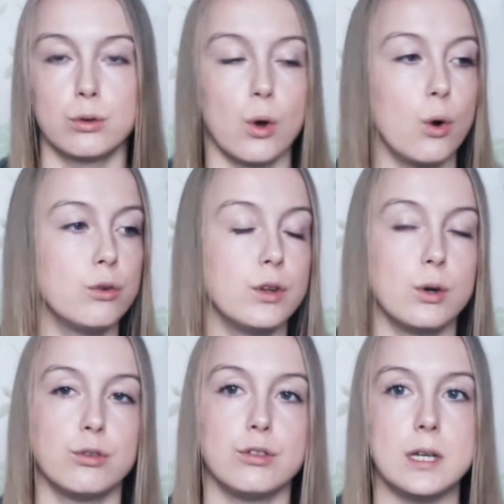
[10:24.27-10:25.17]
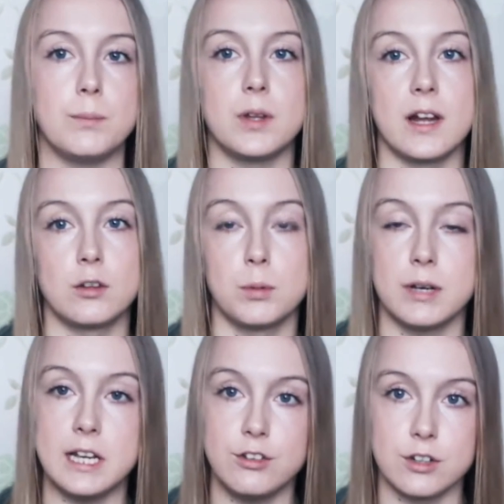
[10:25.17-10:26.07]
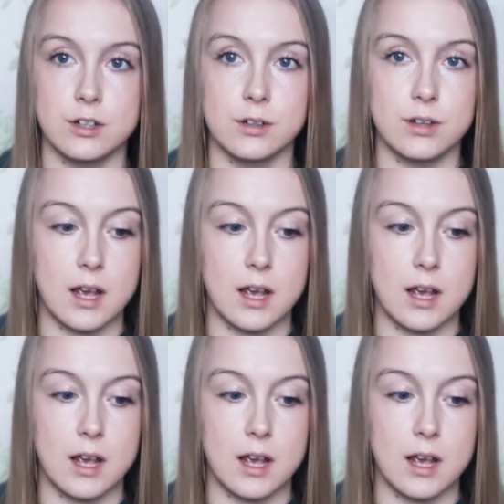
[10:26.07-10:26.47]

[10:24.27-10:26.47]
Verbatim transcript: go for those dreams and aspirations,